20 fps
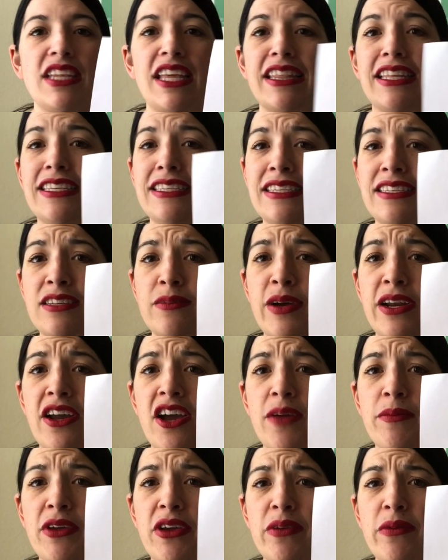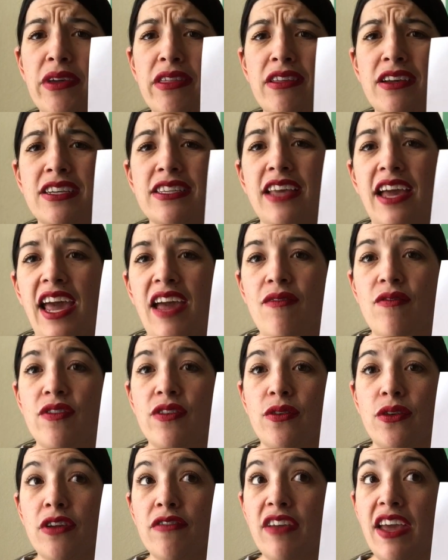This is the one I'm going with because I have
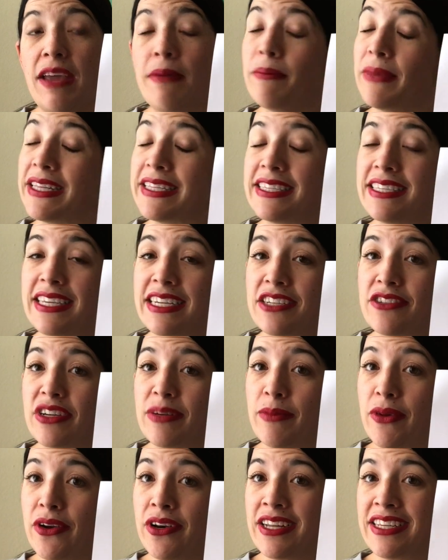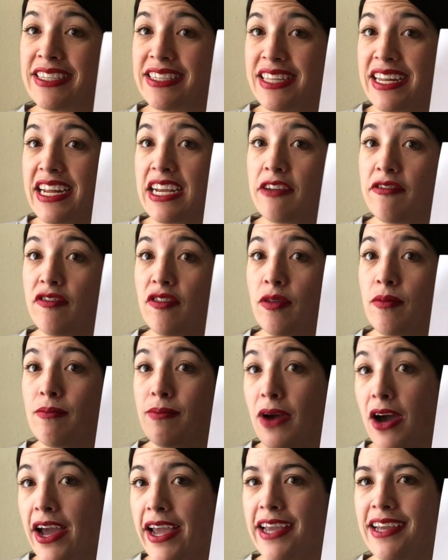sort of a mid-century modern aesthetic for
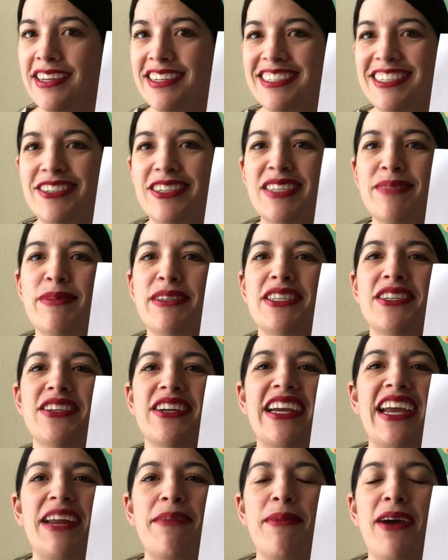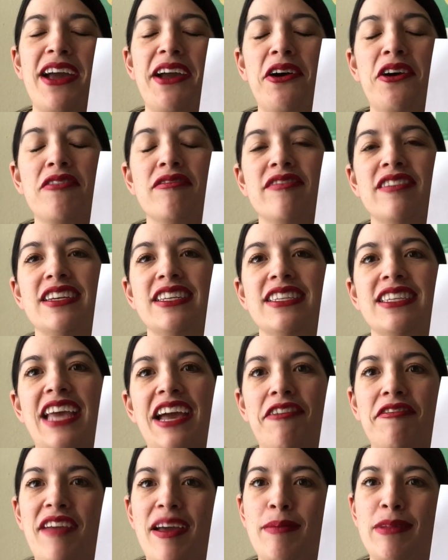my Christmas tree and my office.
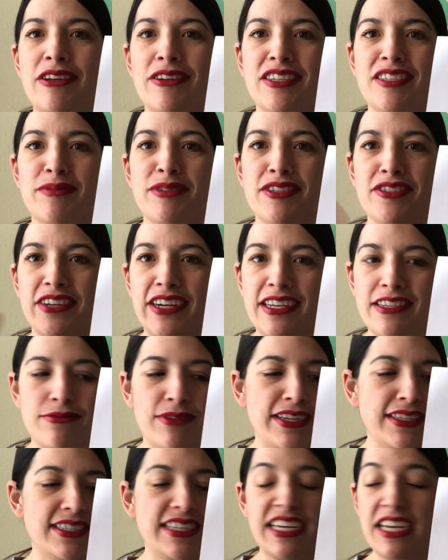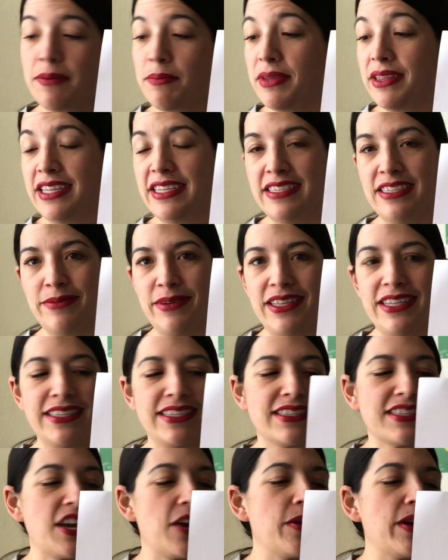Our family Christmas tree is rustic, but this is where this
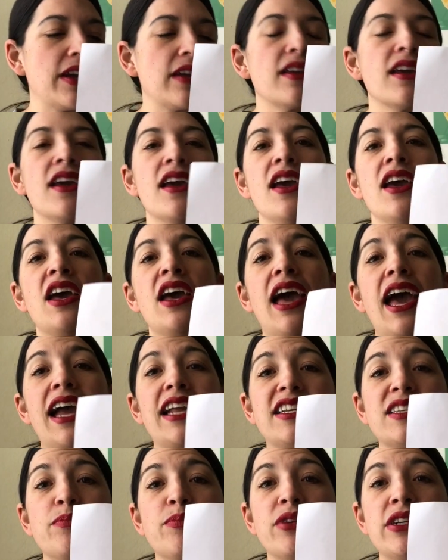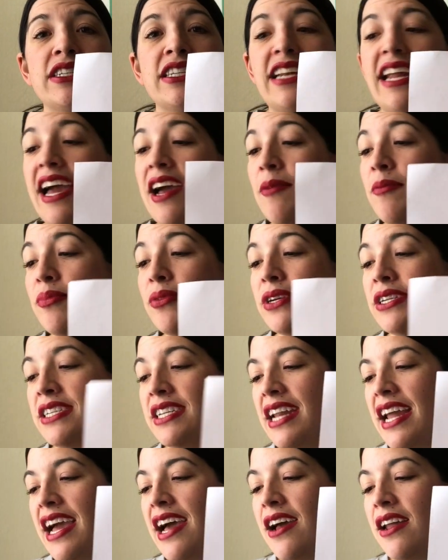is going. And just print it out
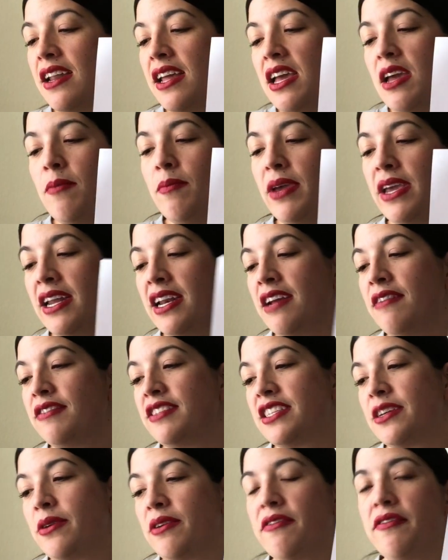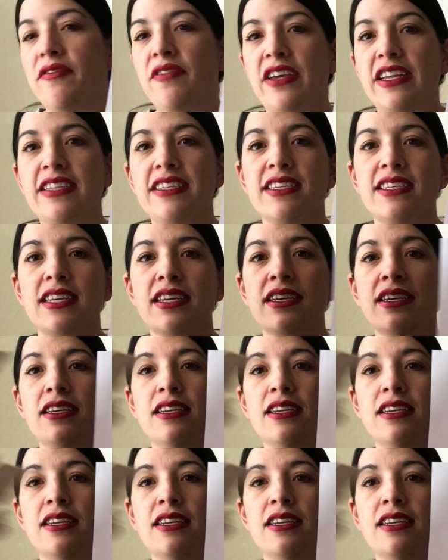big enough so it fits